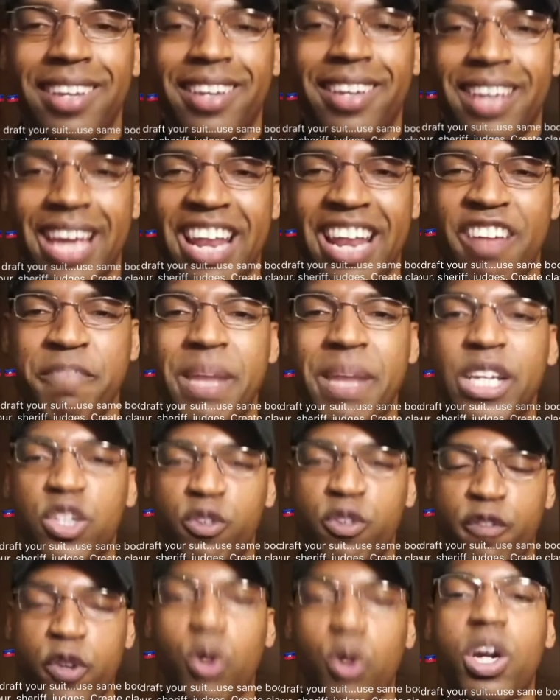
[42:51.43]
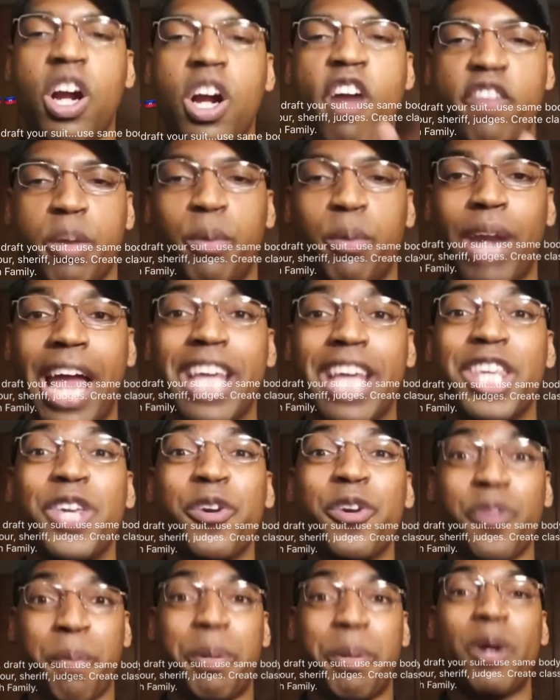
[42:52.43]
and have made you feel comfortable, like
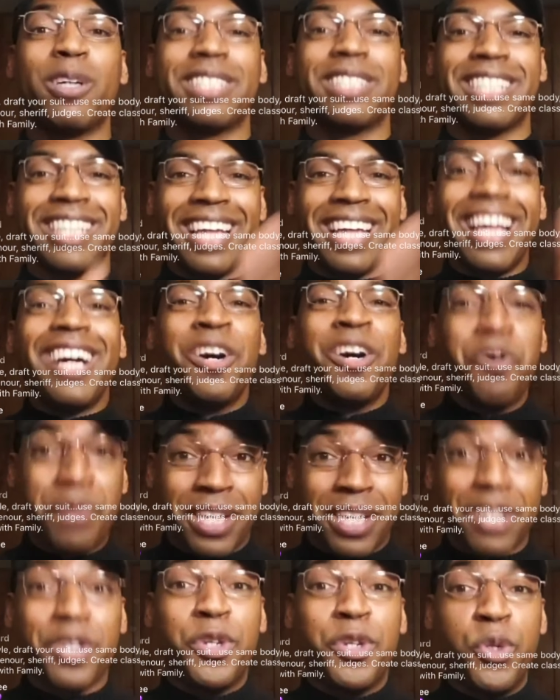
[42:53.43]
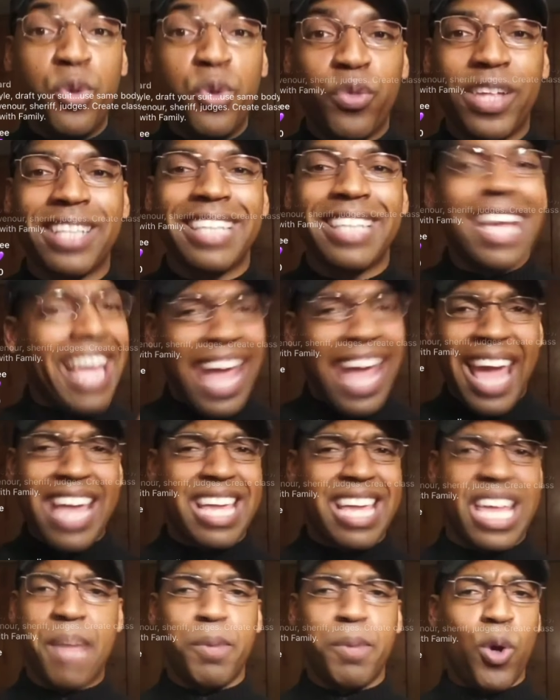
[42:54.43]
you're the person who can do this. Hey,
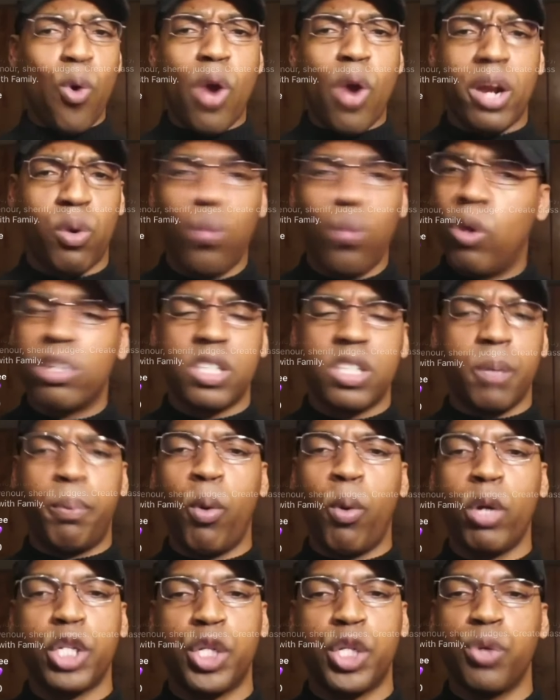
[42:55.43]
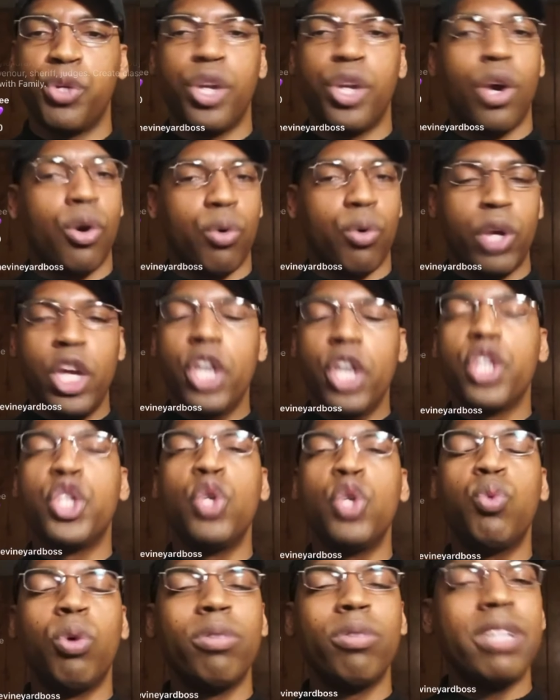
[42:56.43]
keep going. We'll support you. No,
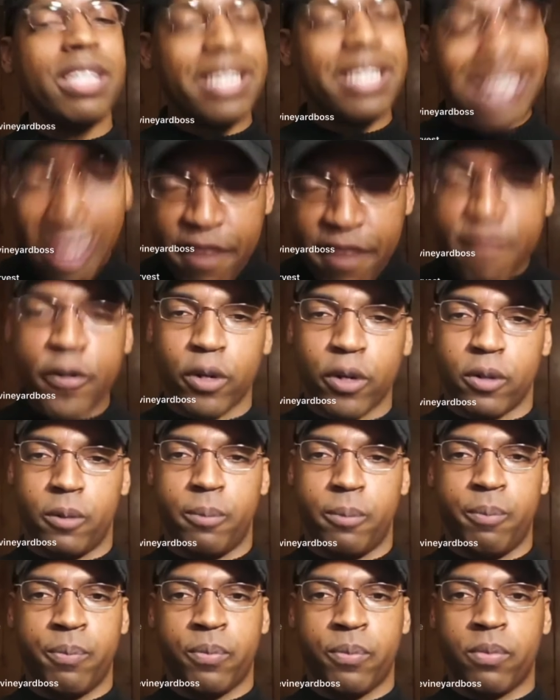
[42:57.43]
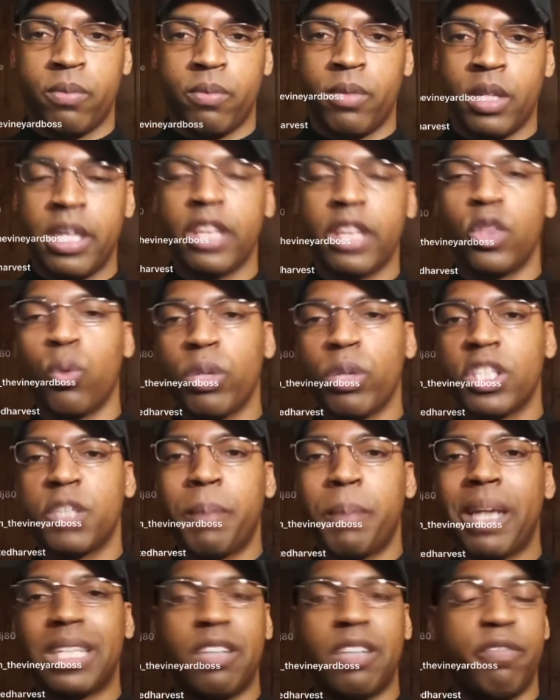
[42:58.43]
you will never get the
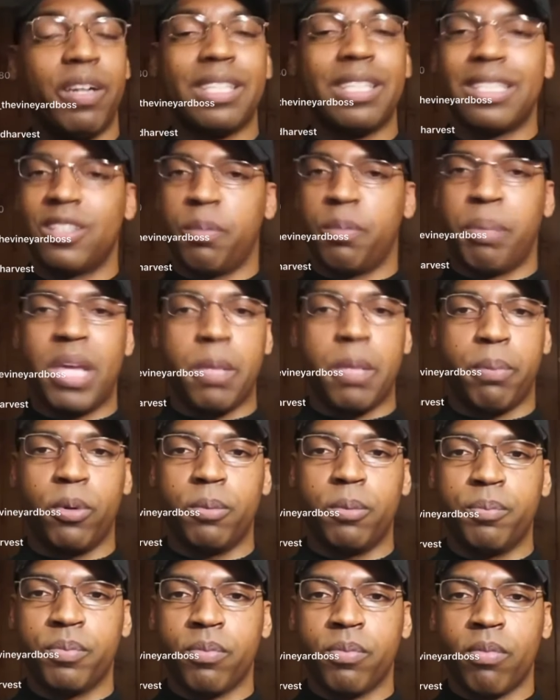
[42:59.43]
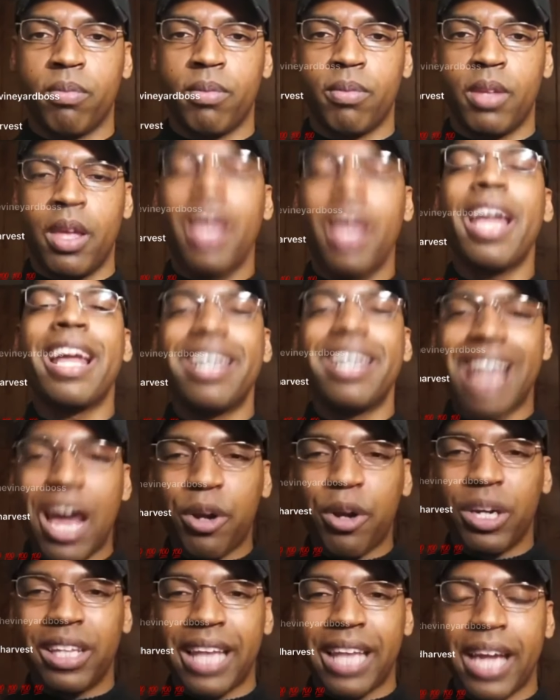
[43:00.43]
respect of us as a people. And not
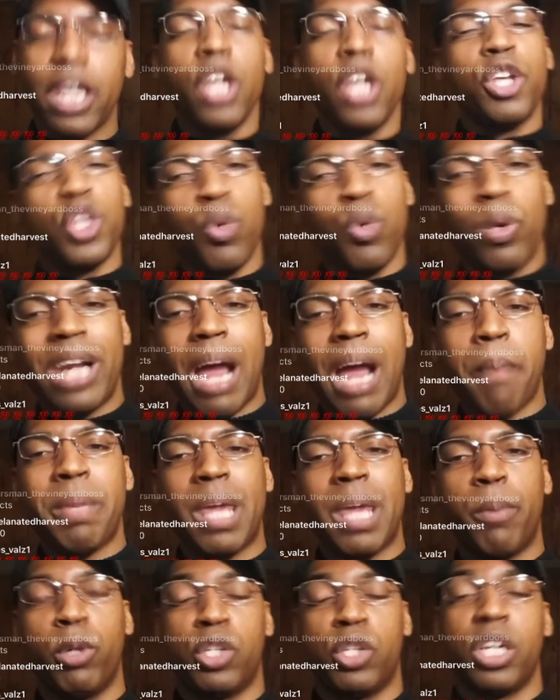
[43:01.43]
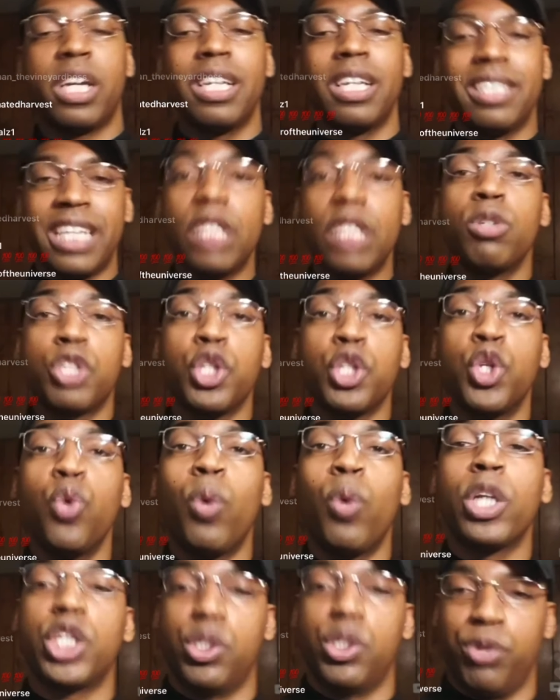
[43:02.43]
only that, you will not be able to continue to do
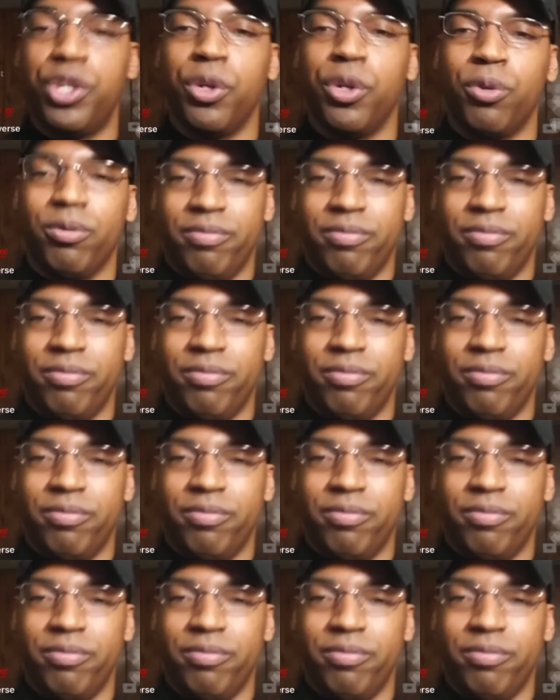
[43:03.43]
what you do